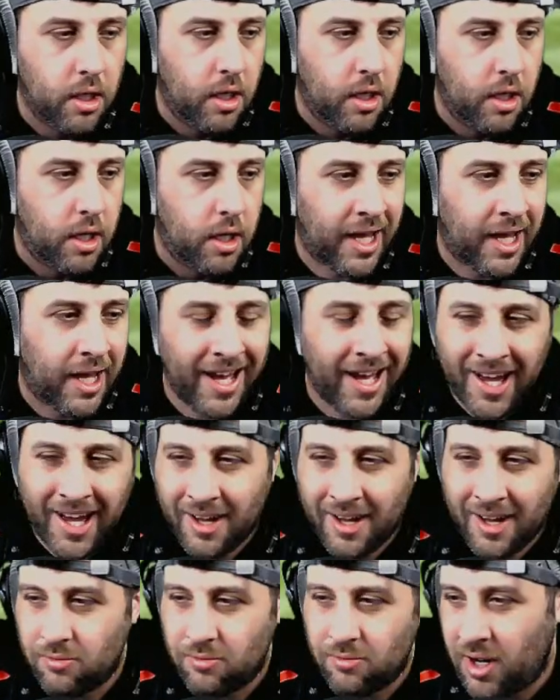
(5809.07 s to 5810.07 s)

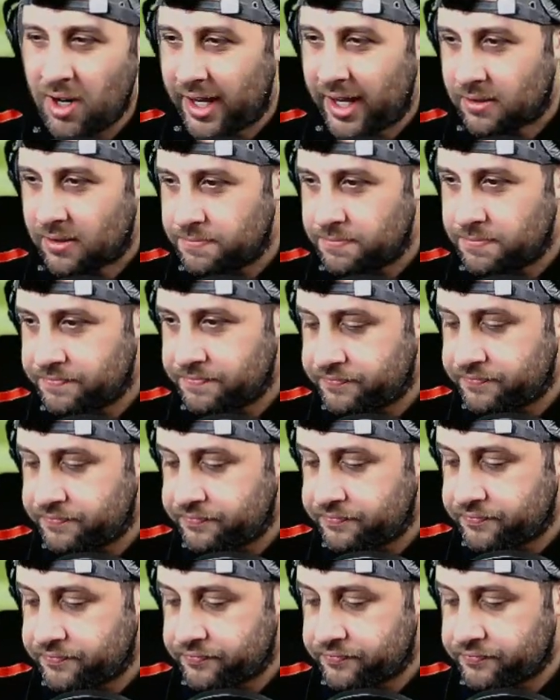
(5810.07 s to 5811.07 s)
Right.
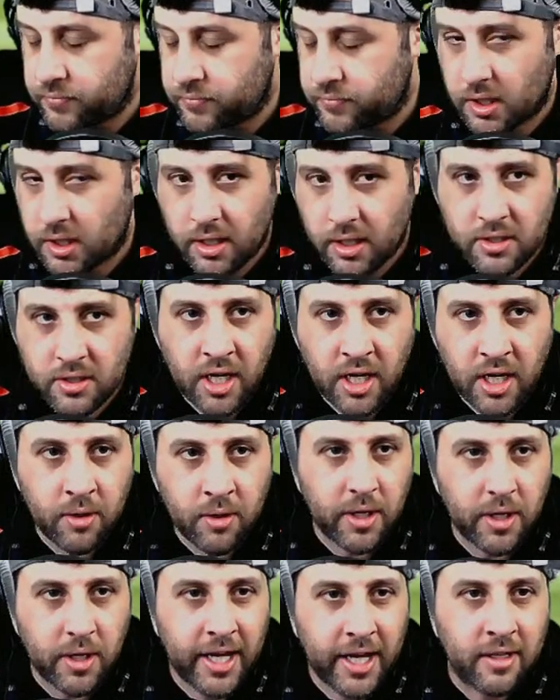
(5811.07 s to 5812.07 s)
So
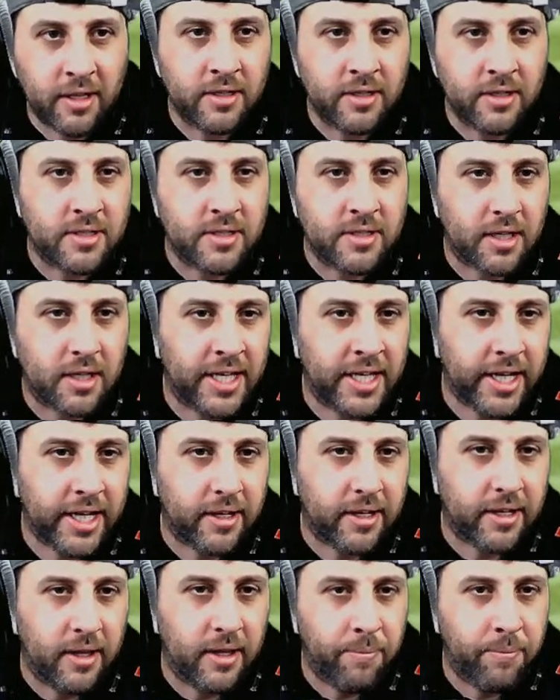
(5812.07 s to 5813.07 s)
England kick
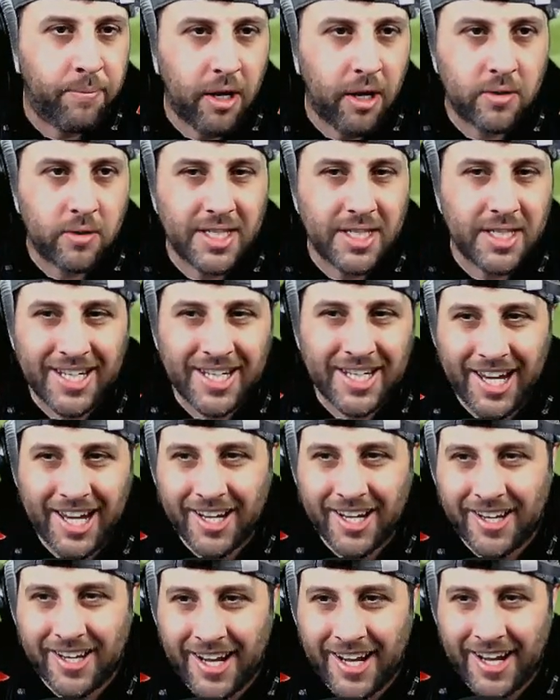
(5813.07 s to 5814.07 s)
the penalty kick,
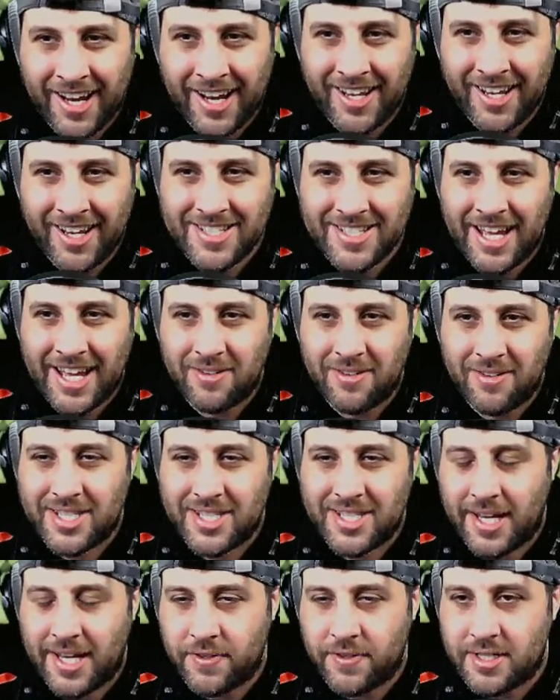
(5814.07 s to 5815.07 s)
and it is now
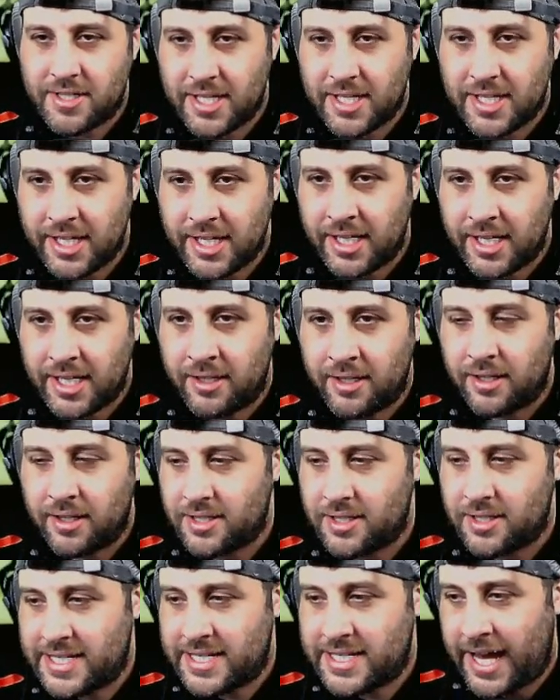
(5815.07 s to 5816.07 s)
17-10,
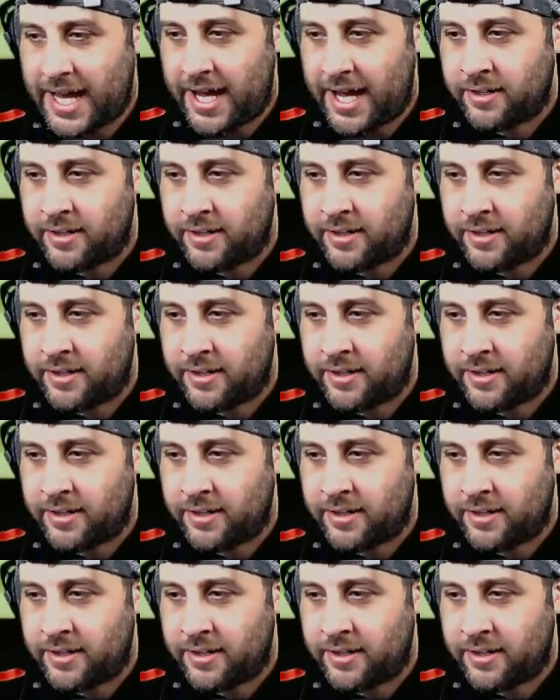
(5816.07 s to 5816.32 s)
a